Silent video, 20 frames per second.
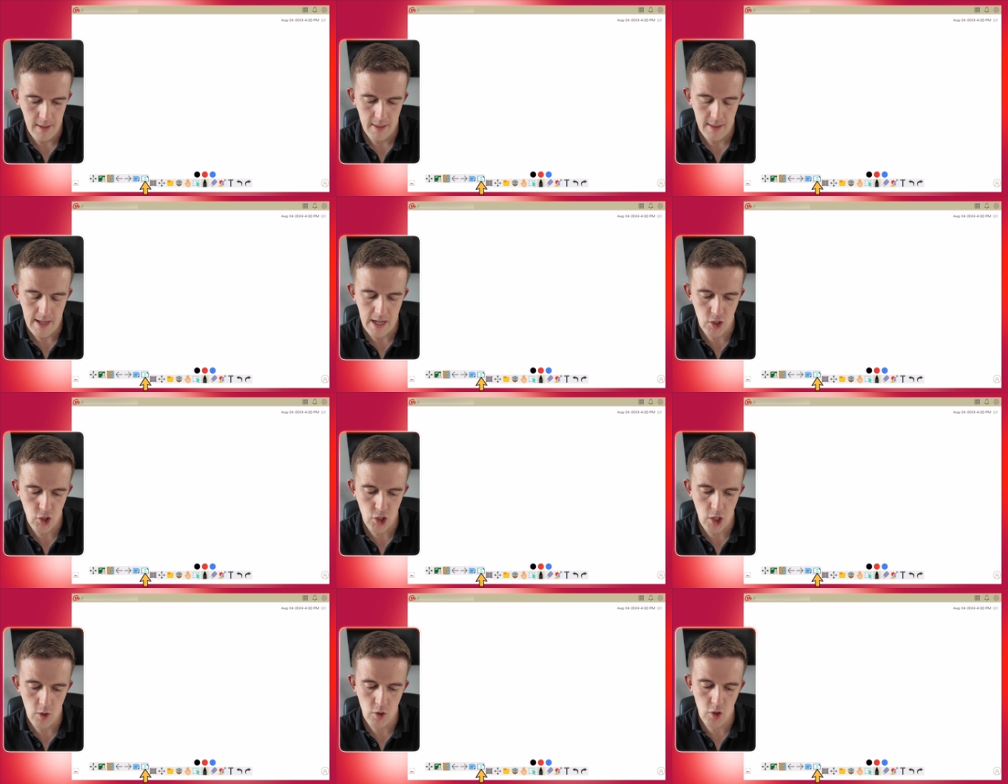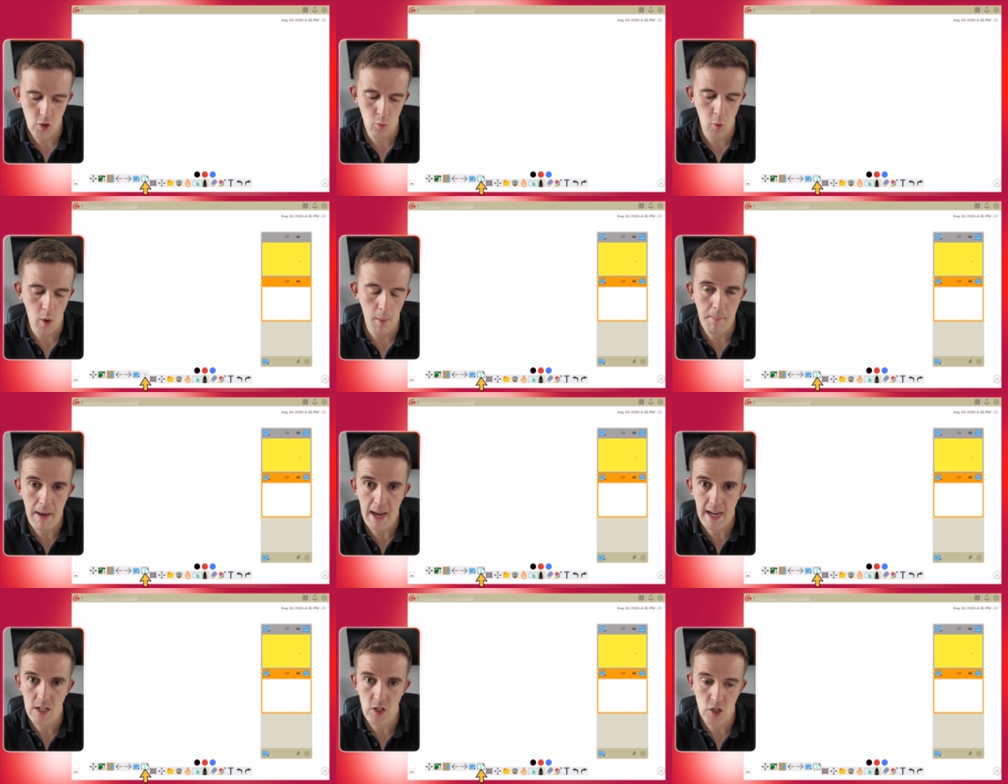that shows you
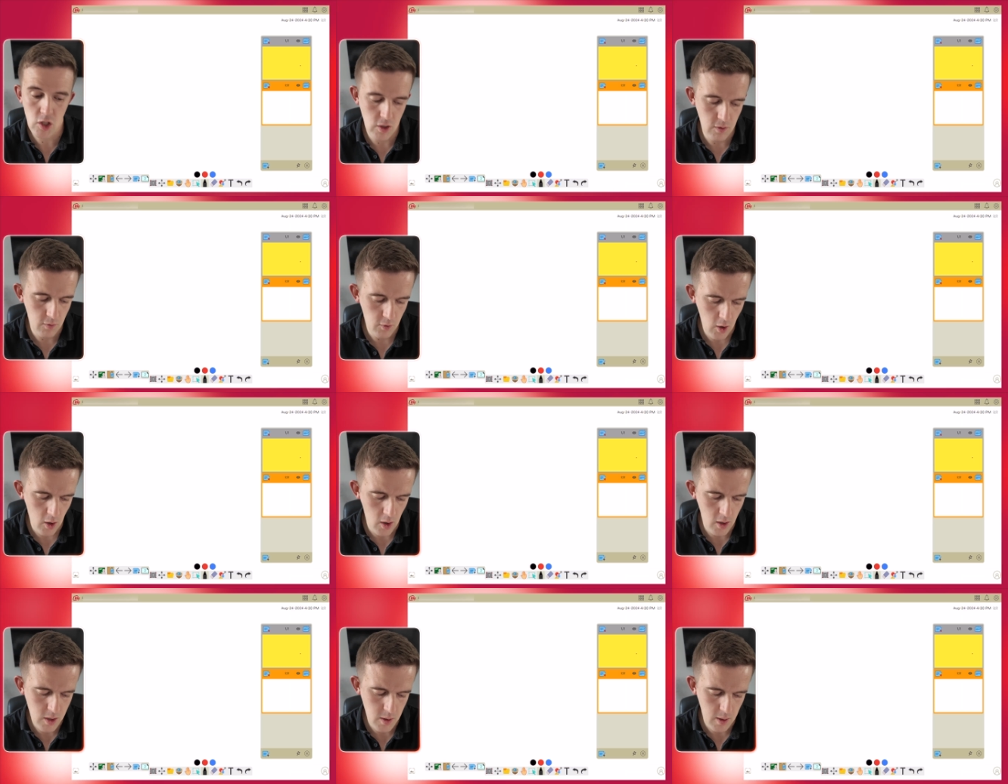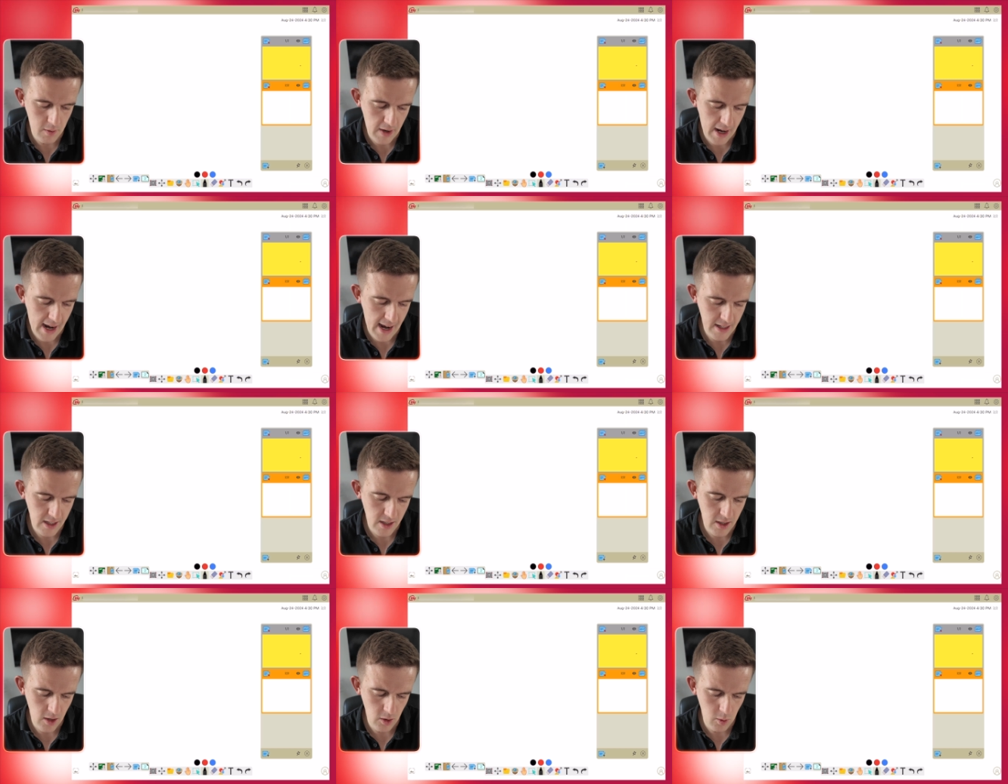what pages you've got. So if I
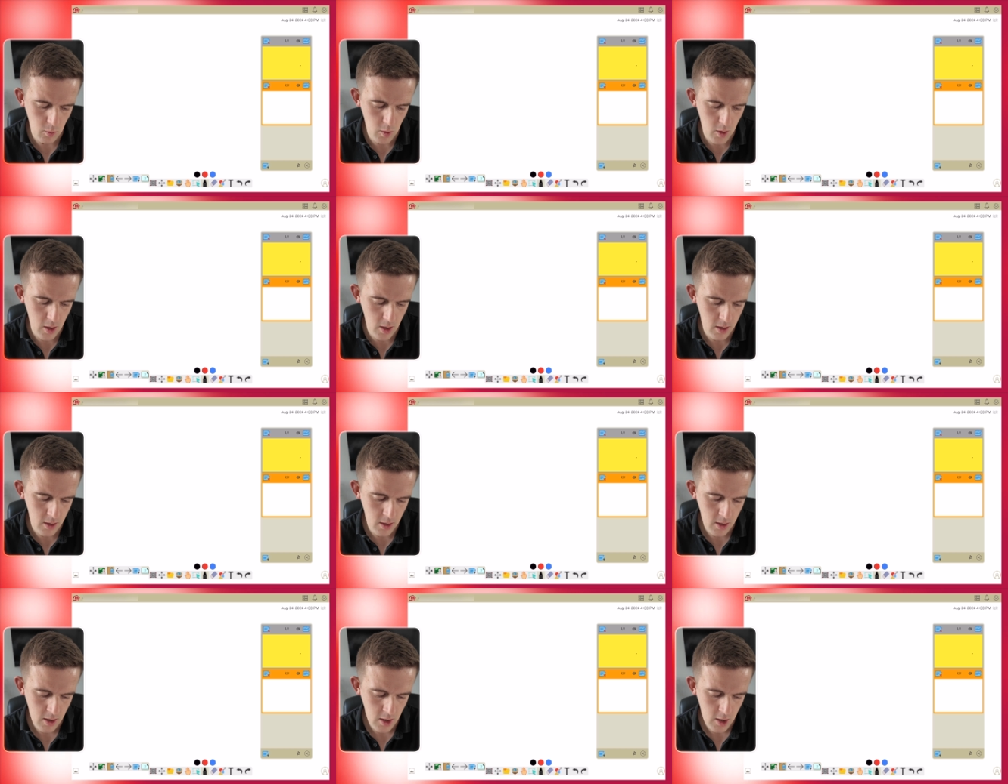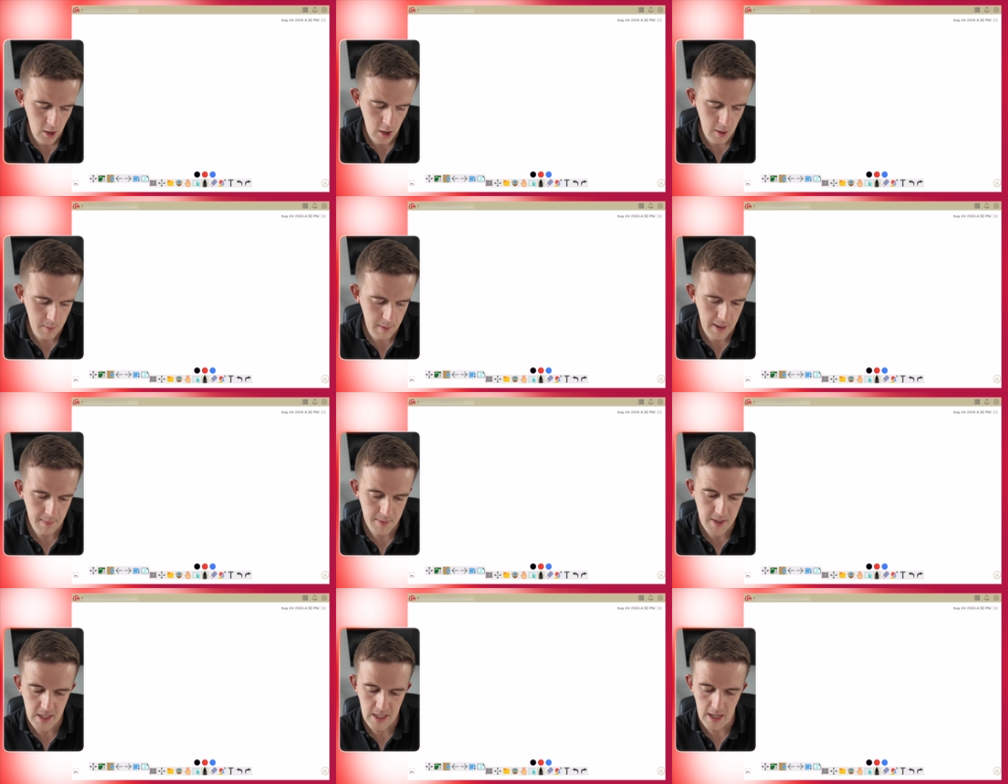add another one, you'll be
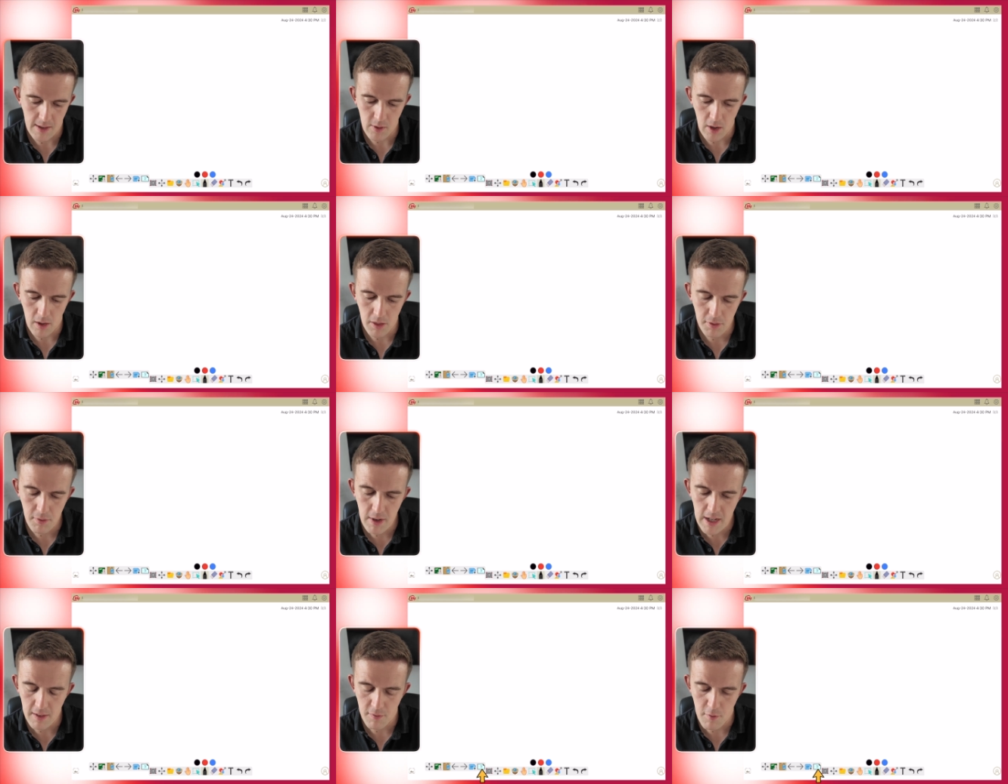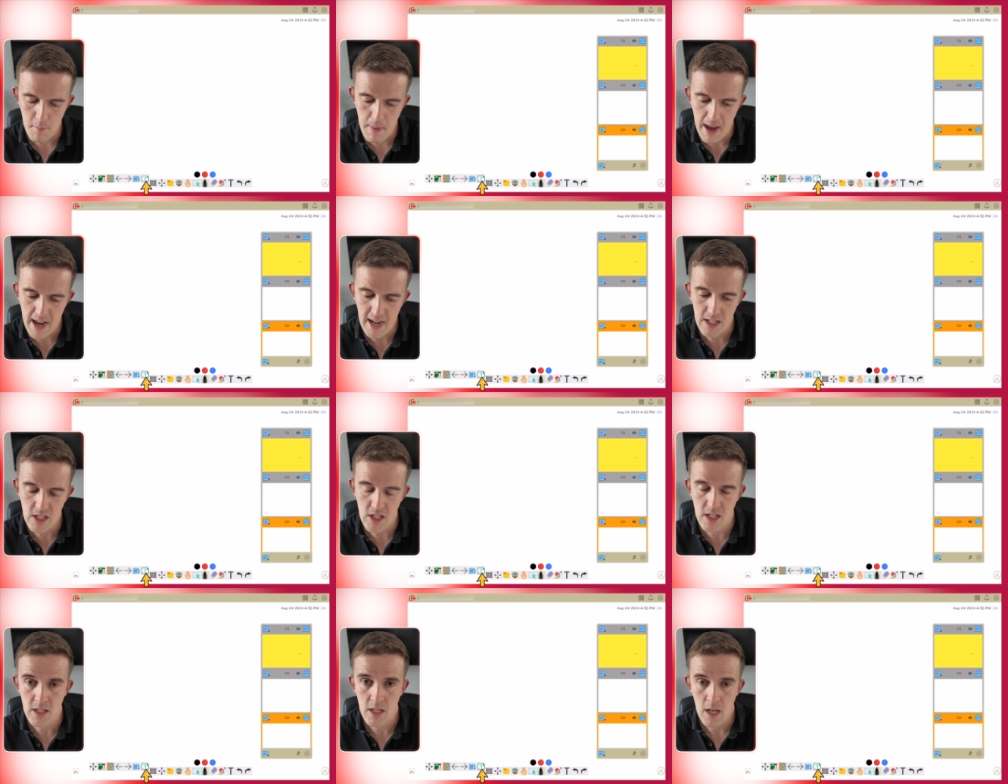able to see I've got three different
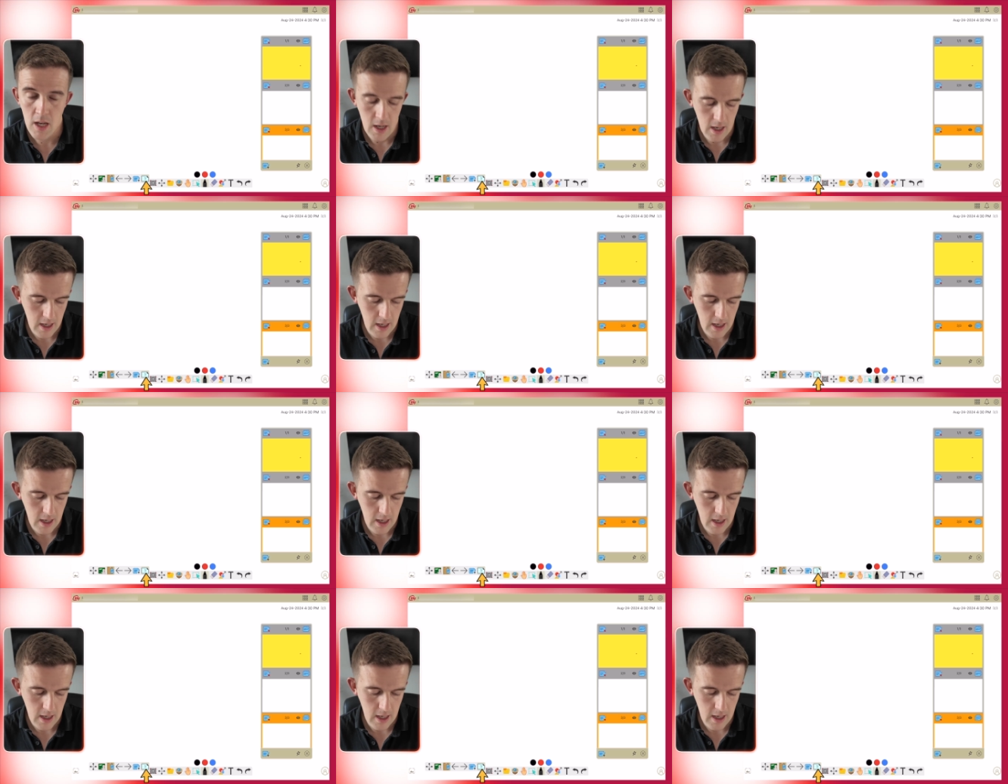pages.